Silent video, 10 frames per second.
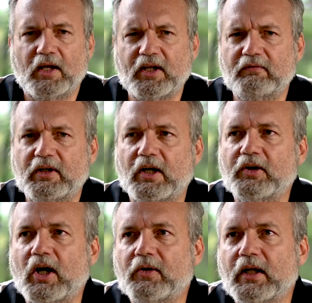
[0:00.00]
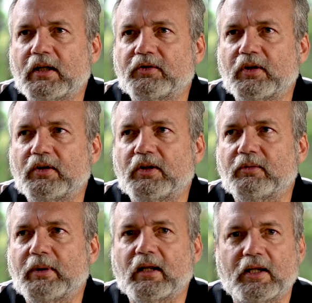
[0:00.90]
And that video codec
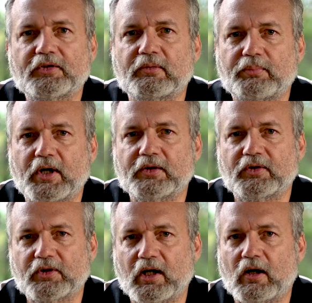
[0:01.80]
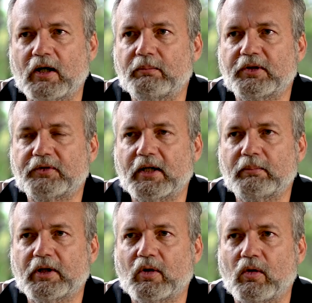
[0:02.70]
is a bit less compressed. It's a higher bit
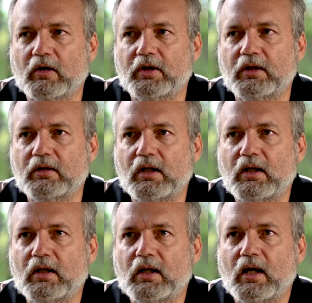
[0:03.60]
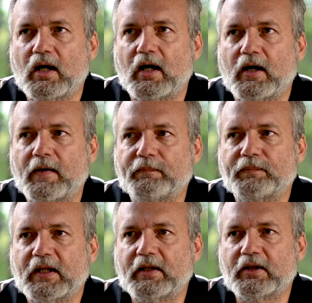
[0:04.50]
rate, better quality.
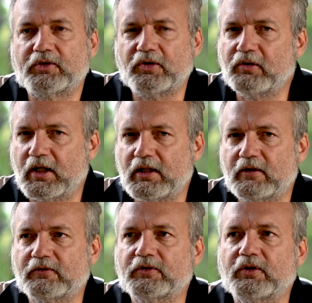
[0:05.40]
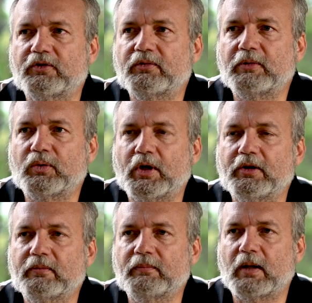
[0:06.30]
Now there's two key differences
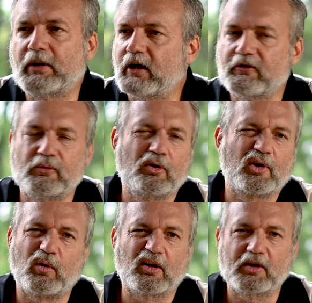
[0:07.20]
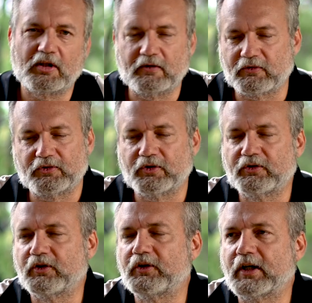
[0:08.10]
between them, apart from all the quality
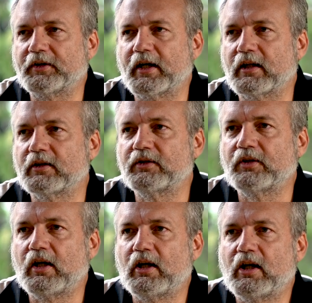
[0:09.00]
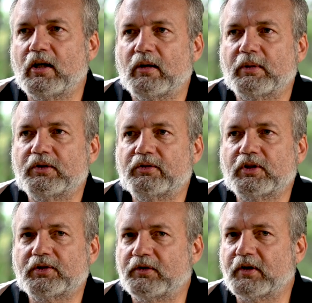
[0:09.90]
differences and technicalities. But
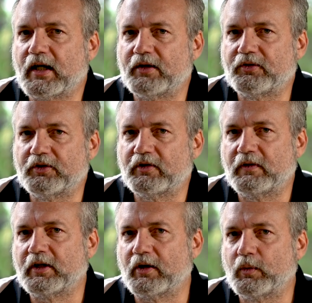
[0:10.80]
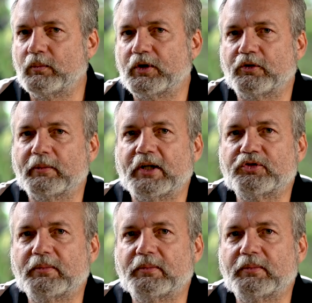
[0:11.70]
just in regards to this video, when we're talking about